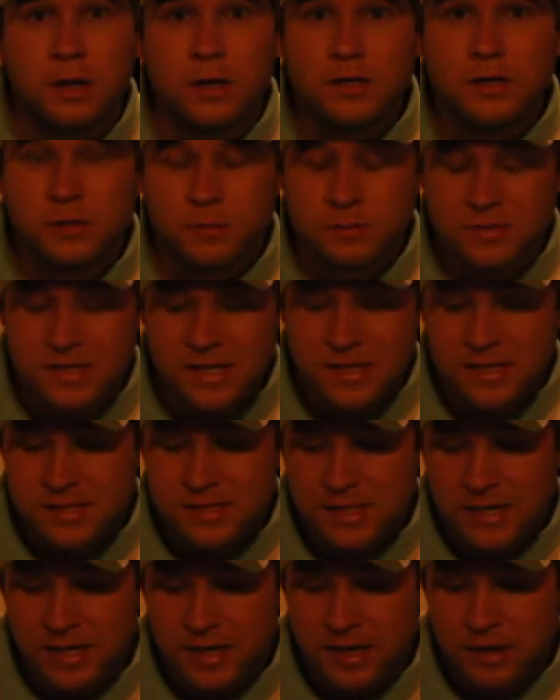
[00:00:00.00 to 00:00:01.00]
So
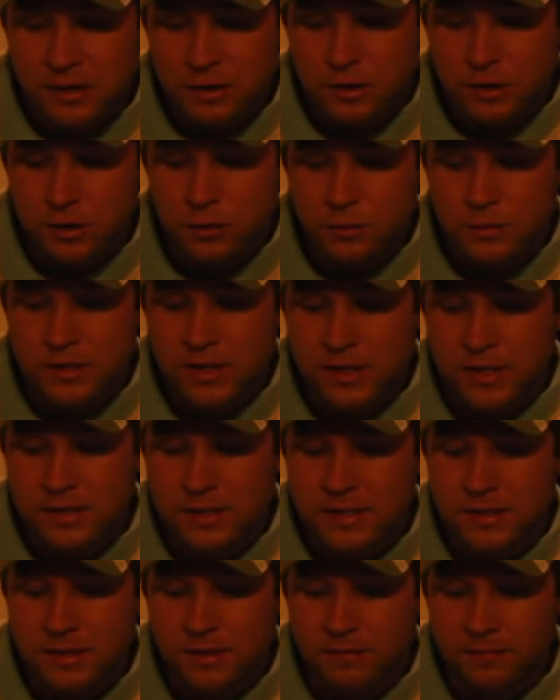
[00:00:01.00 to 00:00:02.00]
Disney
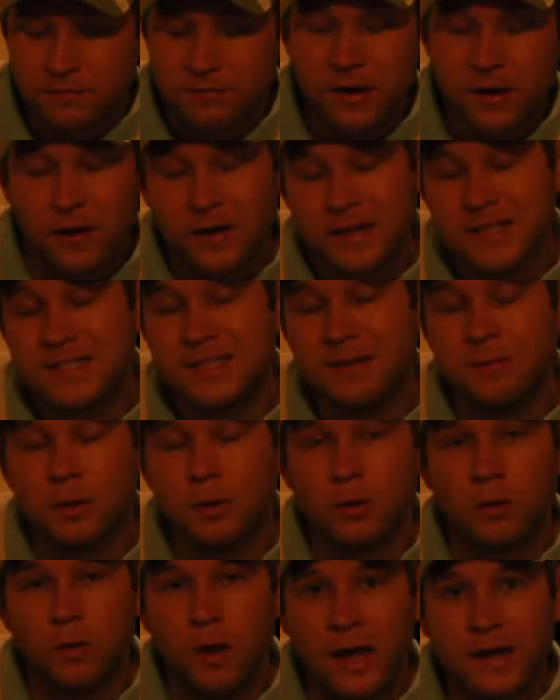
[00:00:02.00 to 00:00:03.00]
uses very
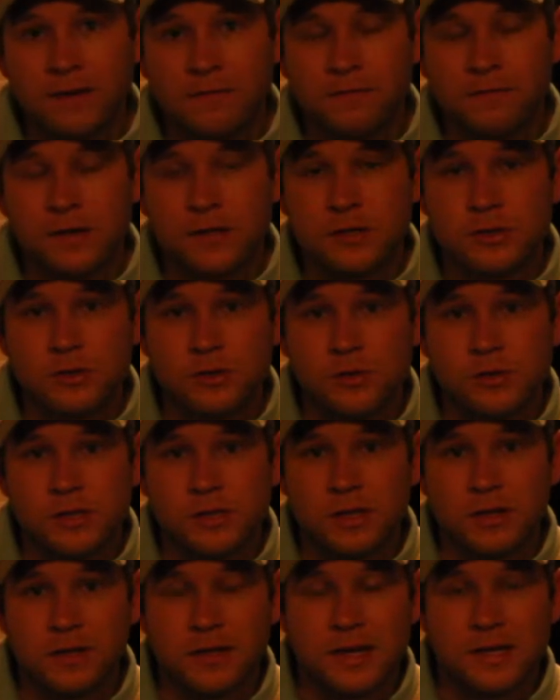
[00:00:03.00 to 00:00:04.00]
similar light fixtures
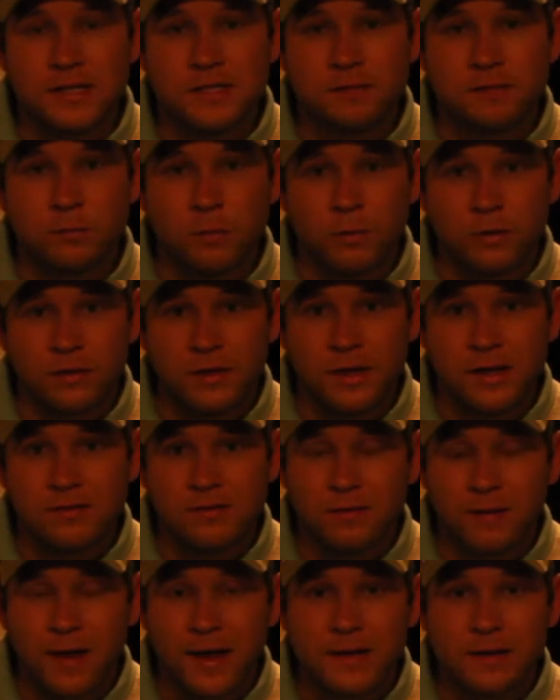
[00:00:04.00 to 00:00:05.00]
to this for
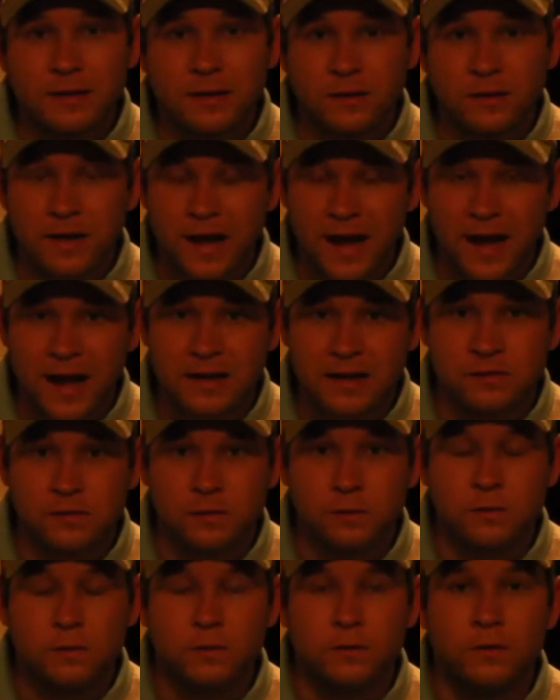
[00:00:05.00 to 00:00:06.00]
things like their
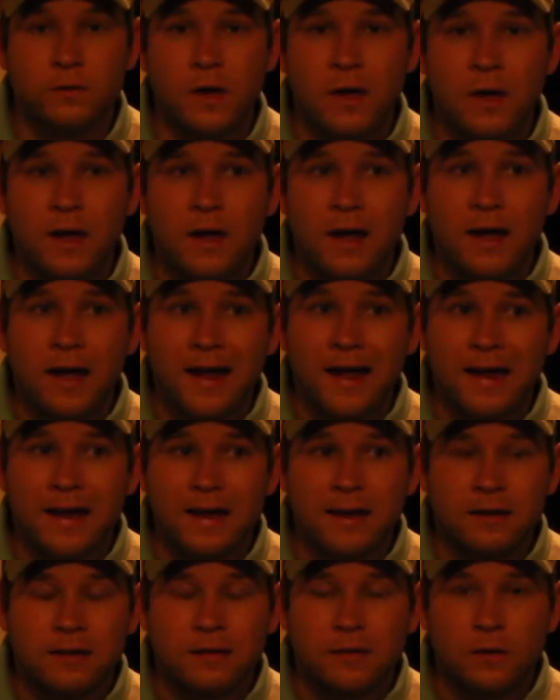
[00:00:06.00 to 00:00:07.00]
castles
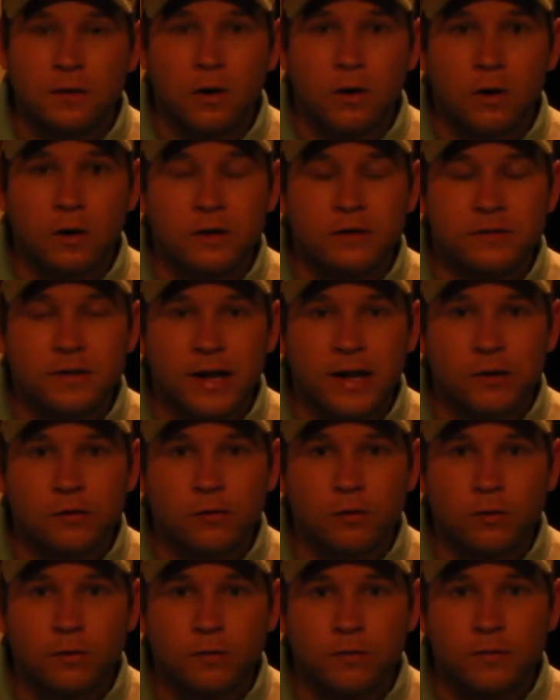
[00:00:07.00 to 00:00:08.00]
and their
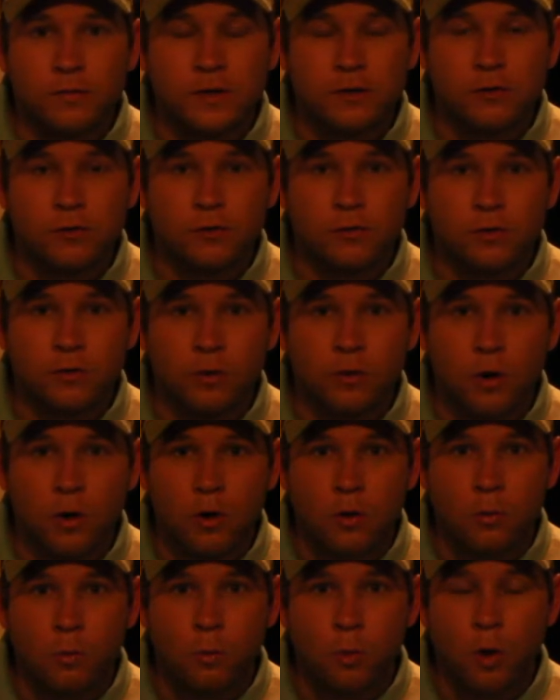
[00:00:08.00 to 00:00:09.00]
architectural features
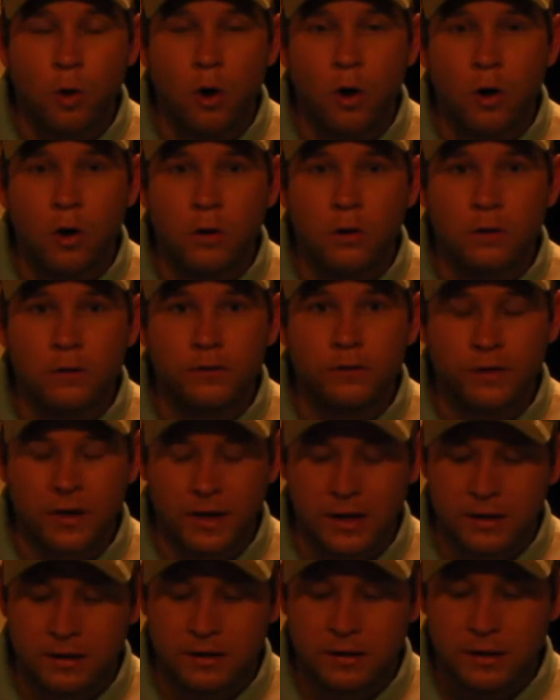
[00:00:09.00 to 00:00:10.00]
along walls
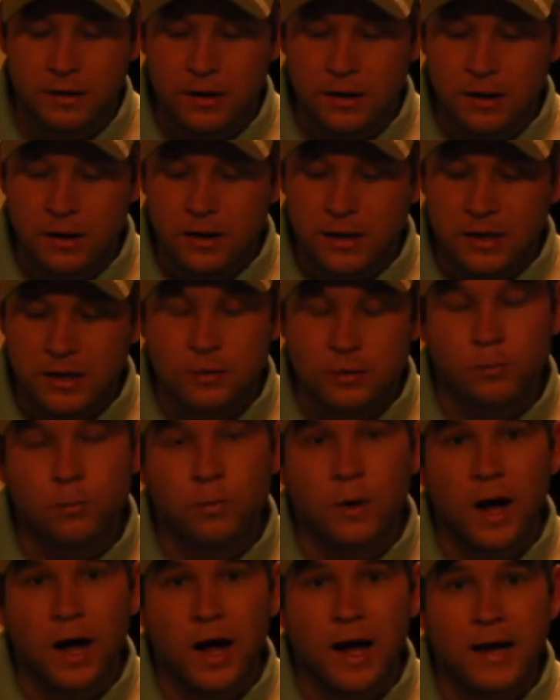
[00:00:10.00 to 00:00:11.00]
and in
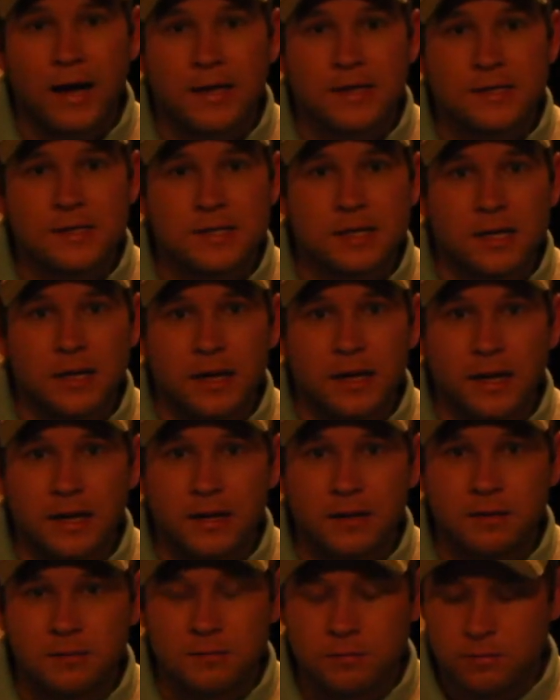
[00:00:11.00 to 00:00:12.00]
rides
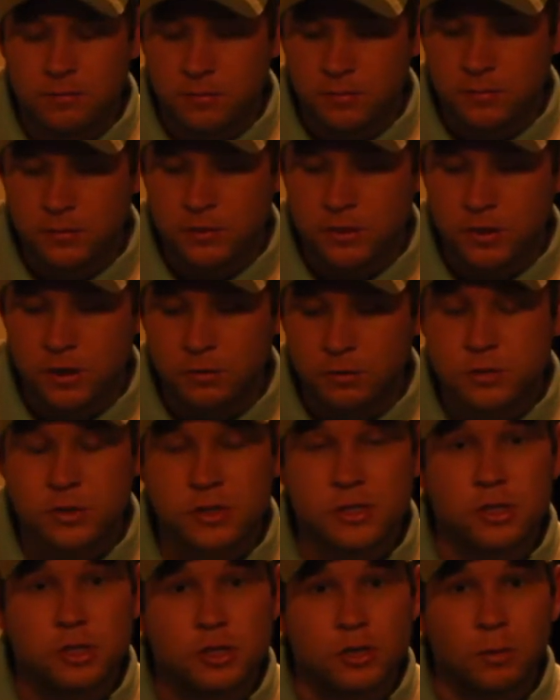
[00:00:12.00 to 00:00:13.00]
and, you know,
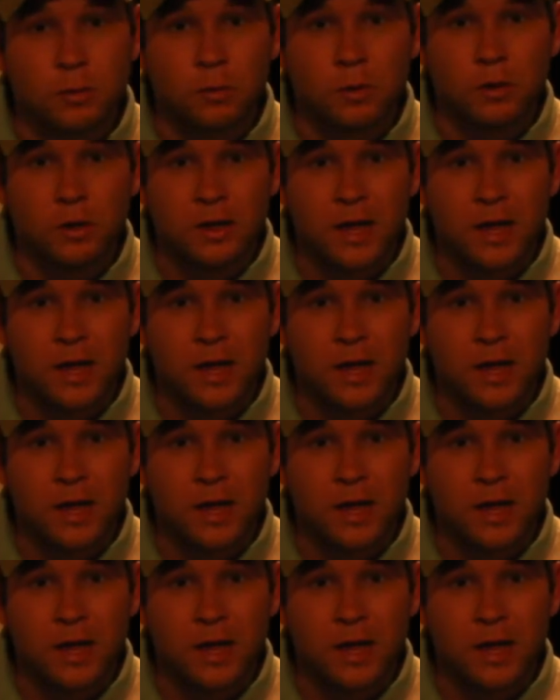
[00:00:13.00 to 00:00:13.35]
just general